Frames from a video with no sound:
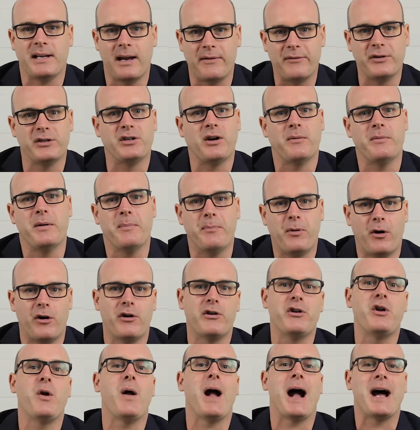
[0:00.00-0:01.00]
Every time you
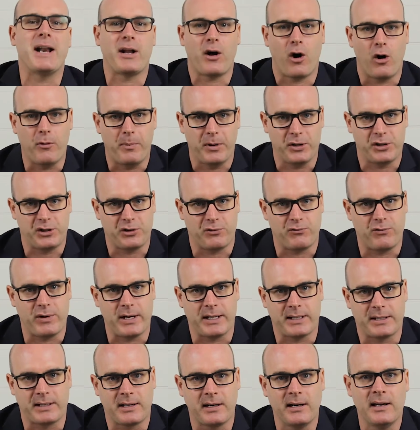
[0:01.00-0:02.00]
borrow, you add a whole bunch of
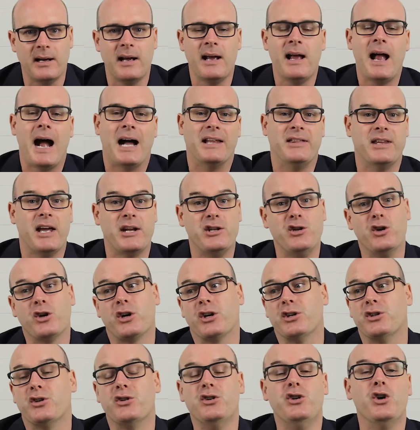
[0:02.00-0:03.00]
risk. And then you
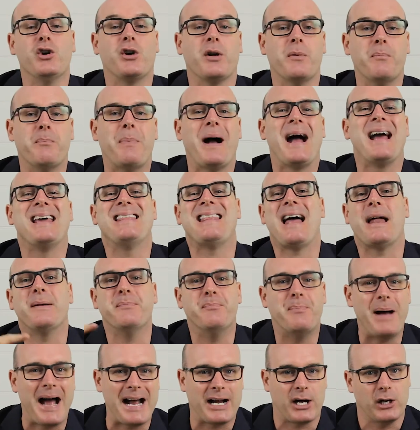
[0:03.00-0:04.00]
can pay
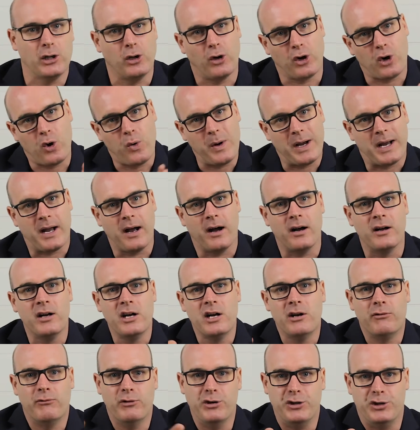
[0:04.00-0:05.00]
that back a lot quicker,
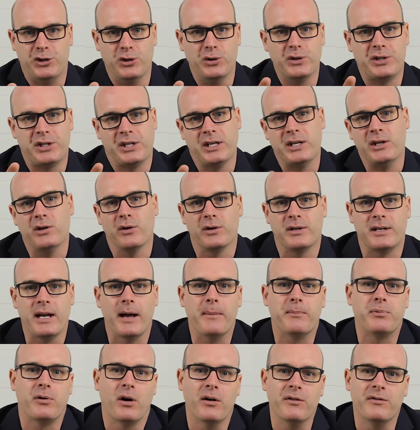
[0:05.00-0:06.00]
reducing your
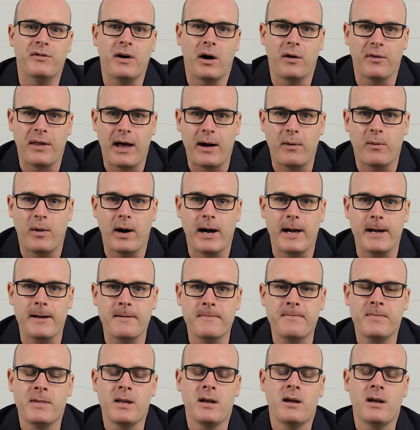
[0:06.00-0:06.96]
debt profile that way.